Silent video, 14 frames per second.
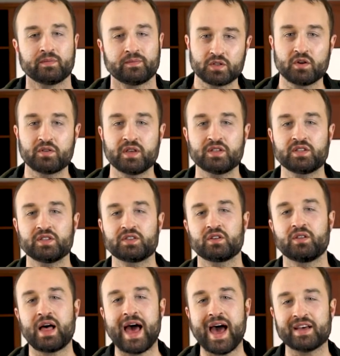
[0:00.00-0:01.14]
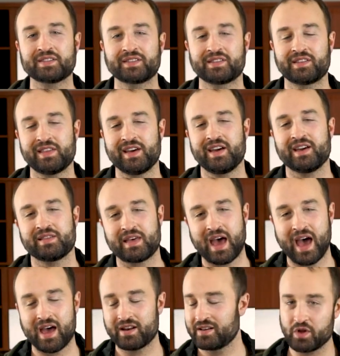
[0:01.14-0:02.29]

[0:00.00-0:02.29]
So this is the last thing that